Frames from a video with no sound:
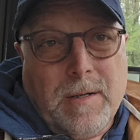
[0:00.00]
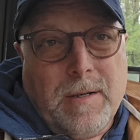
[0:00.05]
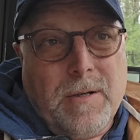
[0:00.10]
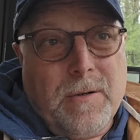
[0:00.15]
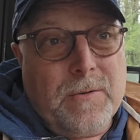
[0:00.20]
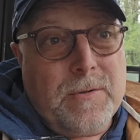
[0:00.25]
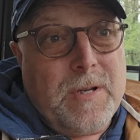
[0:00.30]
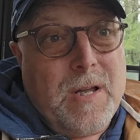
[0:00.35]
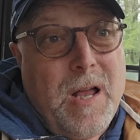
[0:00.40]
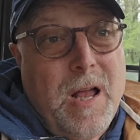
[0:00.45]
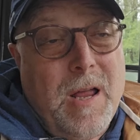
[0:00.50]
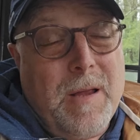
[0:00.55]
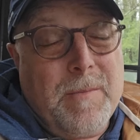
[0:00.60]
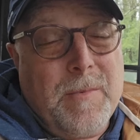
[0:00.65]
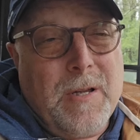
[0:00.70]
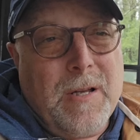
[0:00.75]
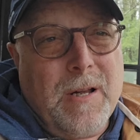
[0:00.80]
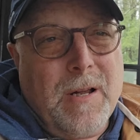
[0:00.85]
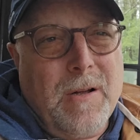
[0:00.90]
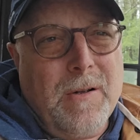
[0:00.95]
your
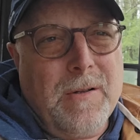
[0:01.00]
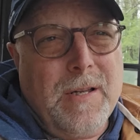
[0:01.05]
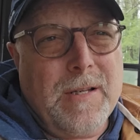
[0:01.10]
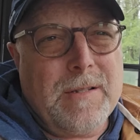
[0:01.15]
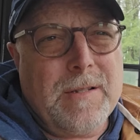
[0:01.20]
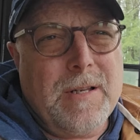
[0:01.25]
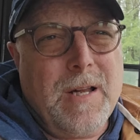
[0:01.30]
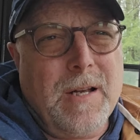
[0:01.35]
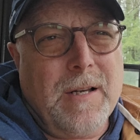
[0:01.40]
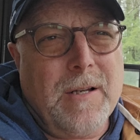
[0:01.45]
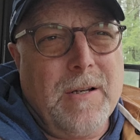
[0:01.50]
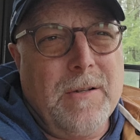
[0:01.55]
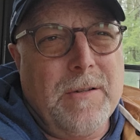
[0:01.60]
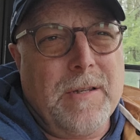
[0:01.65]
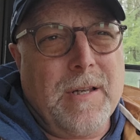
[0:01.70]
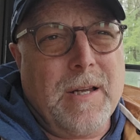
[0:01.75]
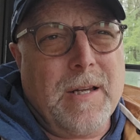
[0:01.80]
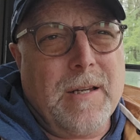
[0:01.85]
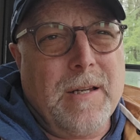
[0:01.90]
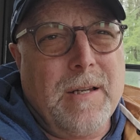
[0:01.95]
time, you know, and that's not a good
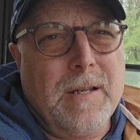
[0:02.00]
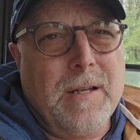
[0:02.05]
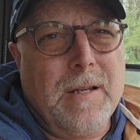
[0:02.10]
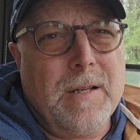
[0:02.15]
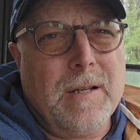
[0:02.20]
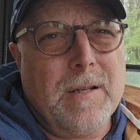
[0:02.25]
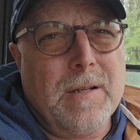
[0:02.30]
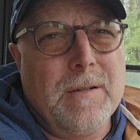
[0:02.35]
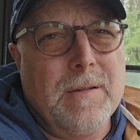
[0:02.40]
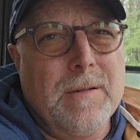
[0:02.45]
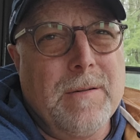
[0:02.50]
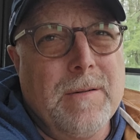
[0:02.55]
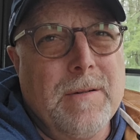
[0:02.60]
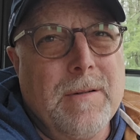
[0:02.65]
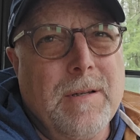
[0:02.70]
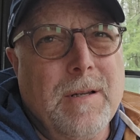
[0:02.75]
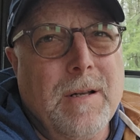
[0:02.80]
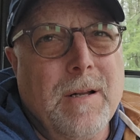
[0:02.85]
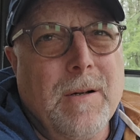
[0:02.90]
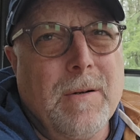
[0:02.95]
thing. You need to,
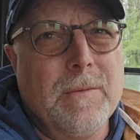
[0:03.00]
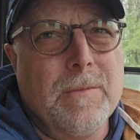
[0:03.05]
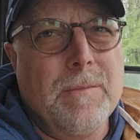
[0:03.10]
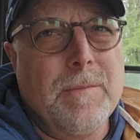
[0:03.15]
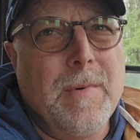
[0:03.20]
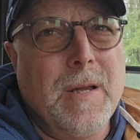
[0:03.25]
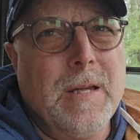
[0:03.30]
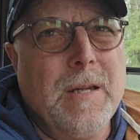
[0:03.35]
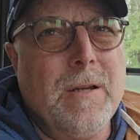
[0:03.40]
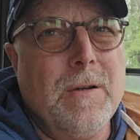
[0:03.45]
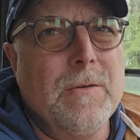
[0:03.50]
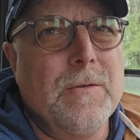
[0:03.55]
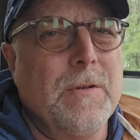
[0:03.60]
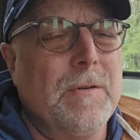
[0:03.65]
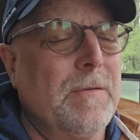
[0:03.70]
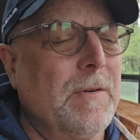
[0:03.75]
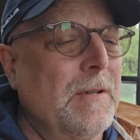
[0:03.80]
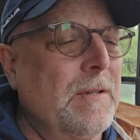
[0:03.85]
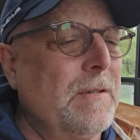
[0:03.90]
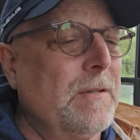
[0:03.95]
you know, make use
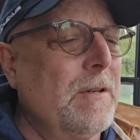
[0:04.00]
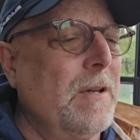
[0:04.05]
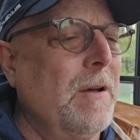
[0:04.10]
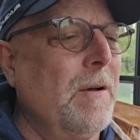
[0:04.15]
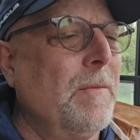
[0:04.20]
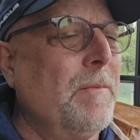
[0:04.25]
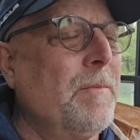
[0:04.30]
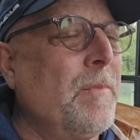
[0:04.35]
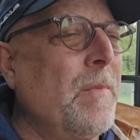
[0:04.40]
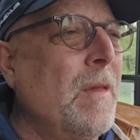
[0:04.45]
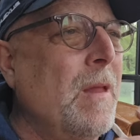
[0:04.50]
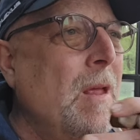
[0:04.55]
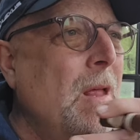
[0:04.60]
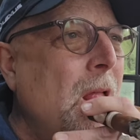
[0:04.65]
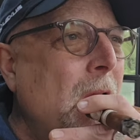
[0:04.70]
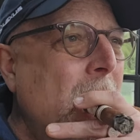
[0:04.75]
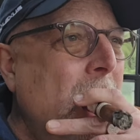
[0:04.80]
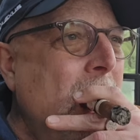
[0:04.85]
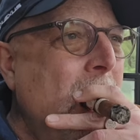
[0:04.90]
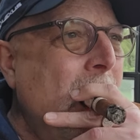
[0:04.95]
of it. So
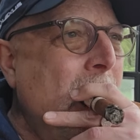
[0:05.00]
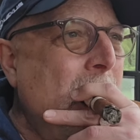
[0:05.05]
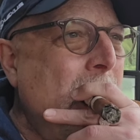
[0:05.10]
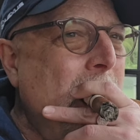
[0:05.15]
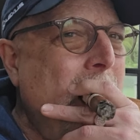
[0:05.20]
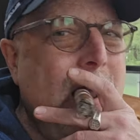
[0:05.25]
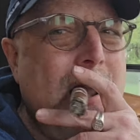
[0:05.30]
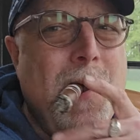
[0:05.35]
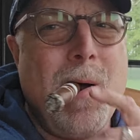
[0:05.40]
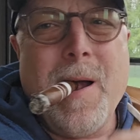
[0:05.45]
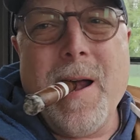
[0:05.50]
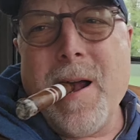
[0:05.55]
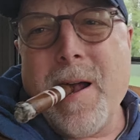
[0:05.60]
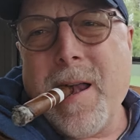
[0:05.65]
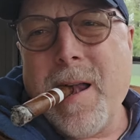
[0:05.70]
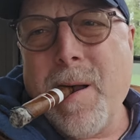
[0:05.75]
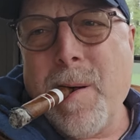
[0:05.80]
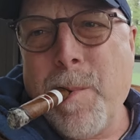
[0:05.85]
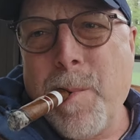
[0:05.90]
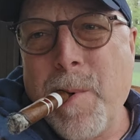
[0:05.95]
anyway, I'll
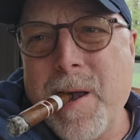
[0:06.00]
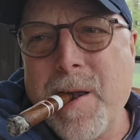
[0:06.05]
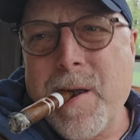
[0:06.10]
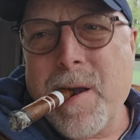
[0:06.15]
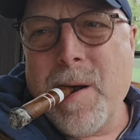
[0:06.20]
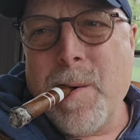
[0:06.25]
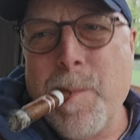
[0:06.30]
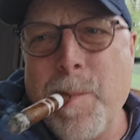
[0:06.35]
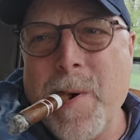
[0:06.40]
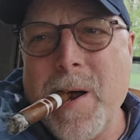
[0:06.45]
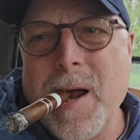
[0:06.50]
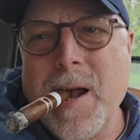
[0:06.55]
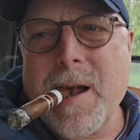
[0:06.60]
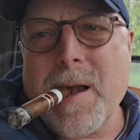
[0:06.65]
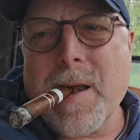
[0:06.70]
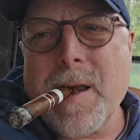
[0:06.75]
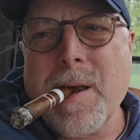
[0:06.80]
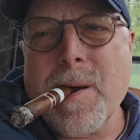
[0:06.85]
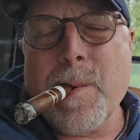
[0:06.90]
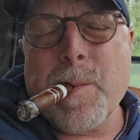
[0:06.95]
get off my
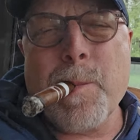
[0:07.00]
soapbox.